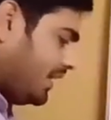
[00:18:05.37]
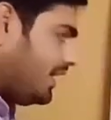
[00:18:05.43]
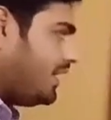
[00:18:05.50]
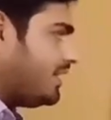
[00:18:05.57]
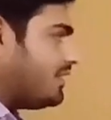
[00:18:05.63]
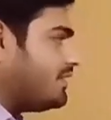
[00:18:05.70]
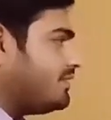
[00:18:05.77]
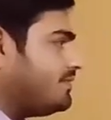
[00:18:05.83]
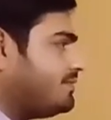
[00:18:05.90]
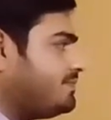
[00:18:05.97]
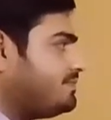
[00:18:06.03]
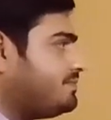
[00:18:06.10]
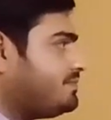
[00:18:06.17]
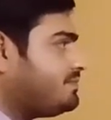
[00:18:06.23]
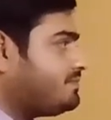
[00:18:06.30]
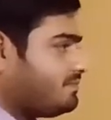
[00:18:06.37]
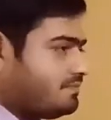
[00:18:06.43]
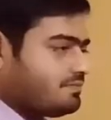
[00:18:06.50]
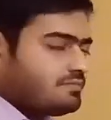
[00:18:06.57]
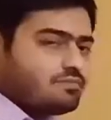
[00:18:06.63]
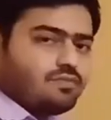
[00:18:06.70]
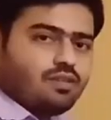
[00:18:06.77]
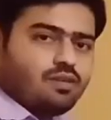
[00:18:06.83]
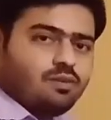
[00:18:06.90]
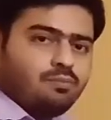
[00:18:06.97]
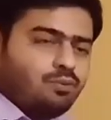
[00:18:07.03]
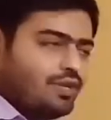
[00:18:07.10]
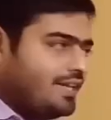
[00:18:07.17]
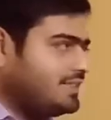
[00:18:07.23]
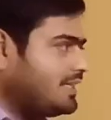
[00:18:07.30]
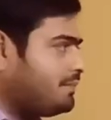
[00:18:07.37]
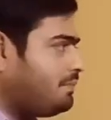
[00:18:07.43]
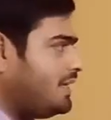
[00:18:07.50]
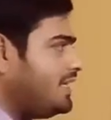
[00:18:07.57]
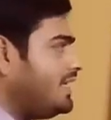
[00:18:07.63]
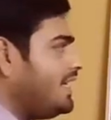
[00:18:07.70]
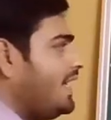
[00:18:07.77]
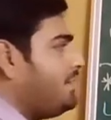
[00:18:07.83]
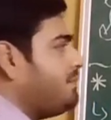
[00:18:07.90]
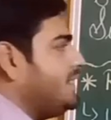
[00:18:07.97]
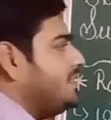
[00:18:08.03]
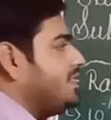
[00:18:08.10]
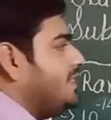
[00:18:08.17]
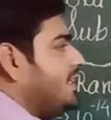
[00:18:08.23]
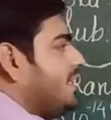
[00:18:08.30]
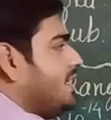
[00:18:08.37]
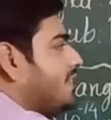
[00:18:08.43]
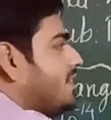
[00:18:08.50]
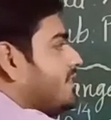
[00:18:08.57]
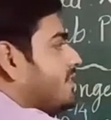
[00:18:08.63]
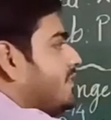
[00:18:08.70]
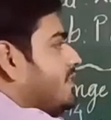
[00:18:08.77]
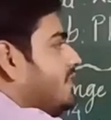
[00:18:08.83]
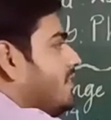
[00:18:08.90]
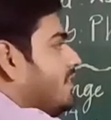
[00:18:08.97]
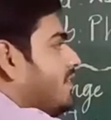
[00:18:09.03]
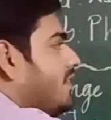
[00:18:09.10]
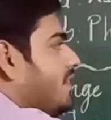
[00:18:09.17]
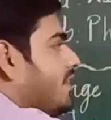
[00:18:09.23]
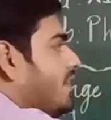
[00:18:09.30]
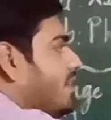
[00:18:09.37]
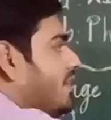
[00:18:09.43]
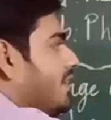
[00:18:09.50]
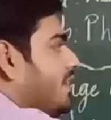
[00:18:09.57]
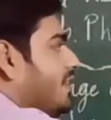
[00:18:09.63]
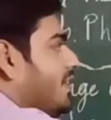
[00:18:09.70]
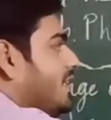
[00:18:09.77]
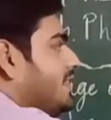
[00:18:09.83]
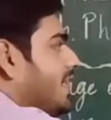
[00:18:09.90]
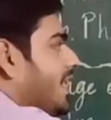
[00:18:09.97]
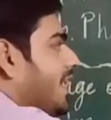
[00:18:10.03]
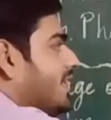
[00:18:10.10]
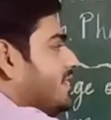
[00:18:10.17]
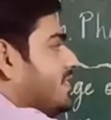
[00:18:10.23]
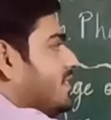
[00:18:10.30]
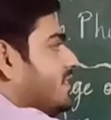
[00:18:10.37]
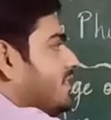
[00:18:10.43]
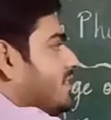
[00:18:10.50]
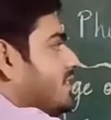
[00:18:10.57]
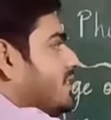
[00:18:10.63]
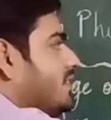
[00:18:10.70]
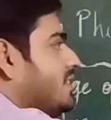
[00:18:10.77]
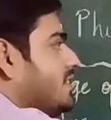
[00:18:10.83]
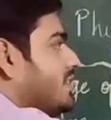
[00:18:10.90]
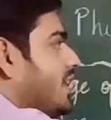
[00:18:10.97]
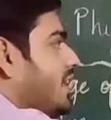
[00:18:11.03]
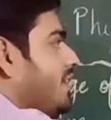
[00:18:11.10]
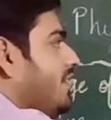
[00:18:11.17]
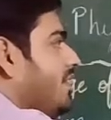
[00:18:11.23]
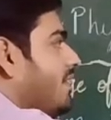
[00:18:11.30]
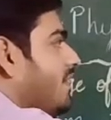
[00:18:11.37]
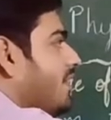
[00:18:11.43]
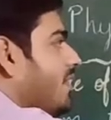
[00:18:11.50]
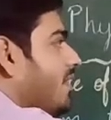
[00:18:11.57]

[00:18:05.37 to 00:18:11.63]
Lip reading: the earth. For example, here I am considering this as sun